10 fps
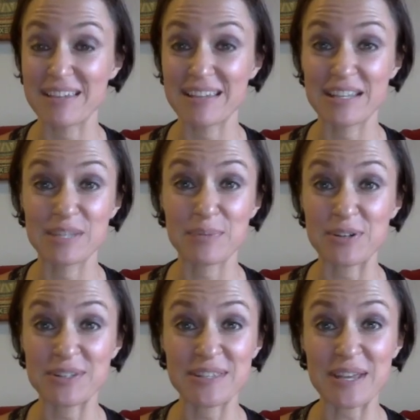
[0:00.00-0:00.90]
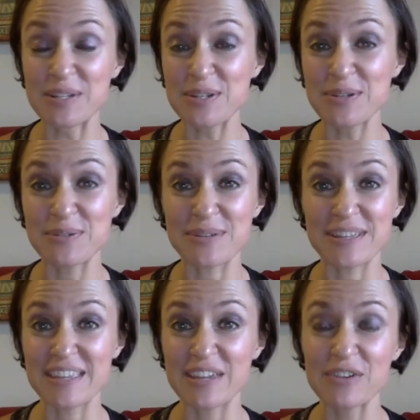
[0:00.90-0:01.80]
experience that too in
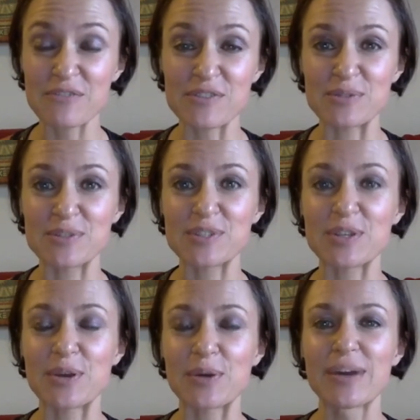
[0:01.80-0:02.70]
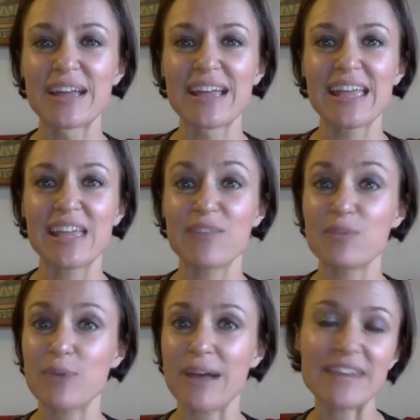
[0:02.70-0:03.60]
the interviews. So if you
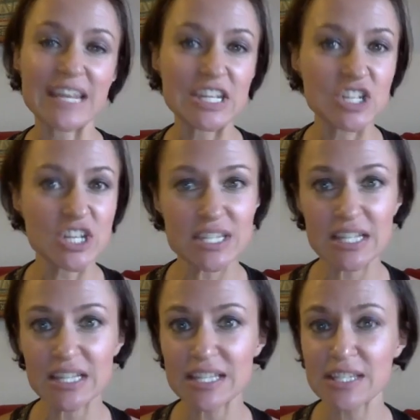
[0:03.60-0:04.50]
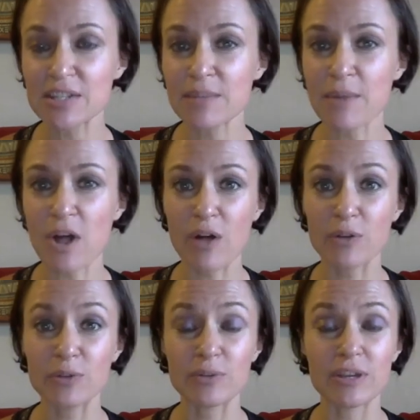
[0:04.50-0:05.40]
haven't had a chance to listen to them all,
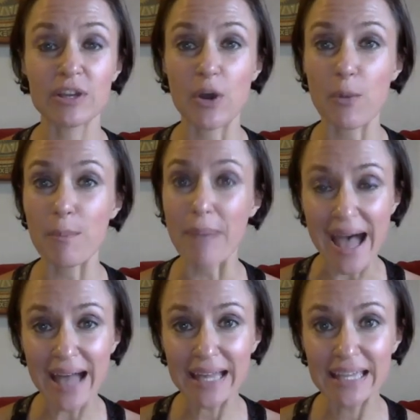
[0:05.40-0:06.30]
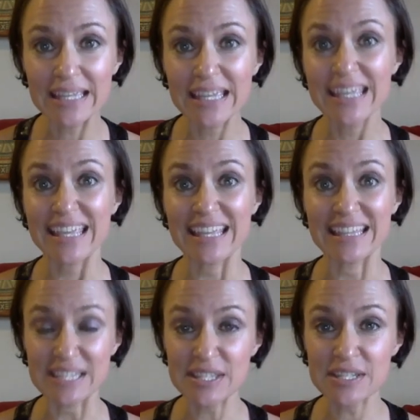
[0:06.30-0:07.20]
you can go back and
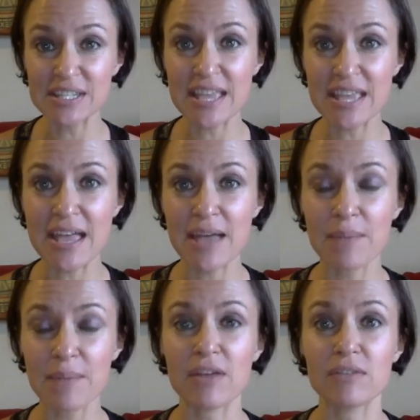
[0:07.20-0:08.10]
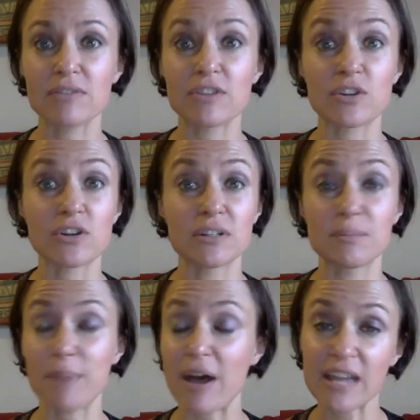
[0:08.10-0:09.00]
listen to them. They're in
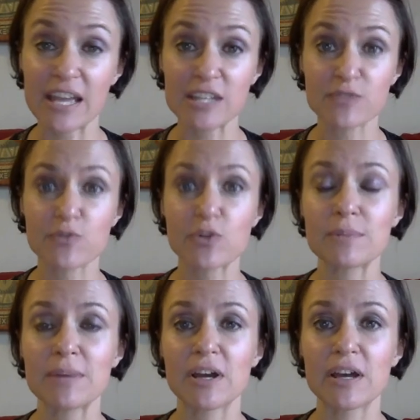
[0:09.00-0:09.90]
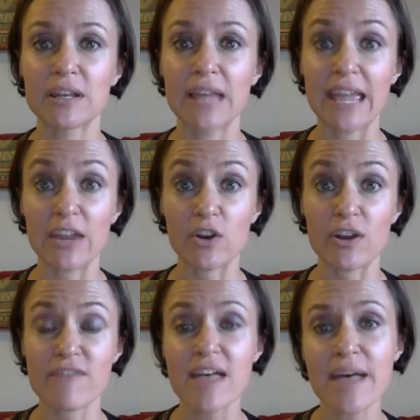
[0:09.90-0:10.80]
podcast form on Anchor
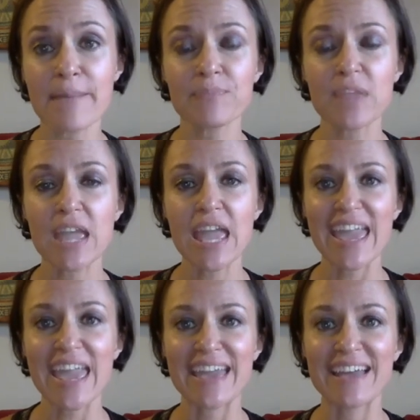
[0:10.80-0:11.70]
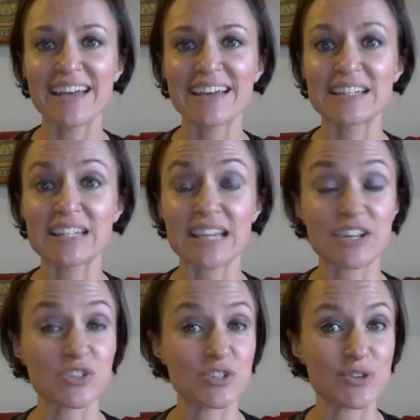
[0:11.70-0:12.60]
FM. And
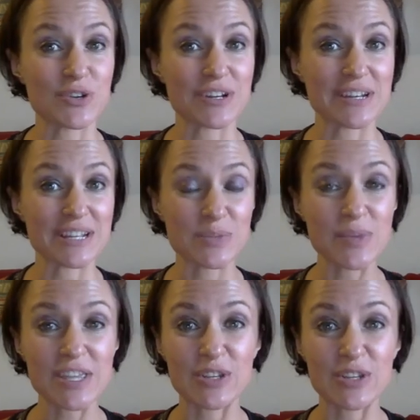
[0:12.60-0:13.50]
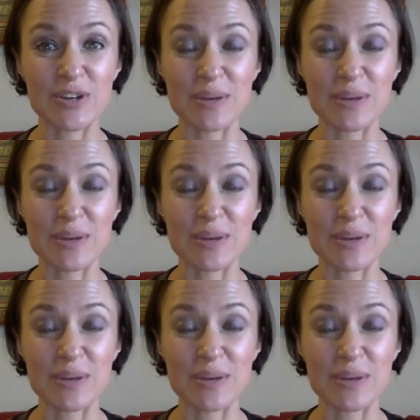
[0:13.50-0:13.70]
actually starting next week, you're going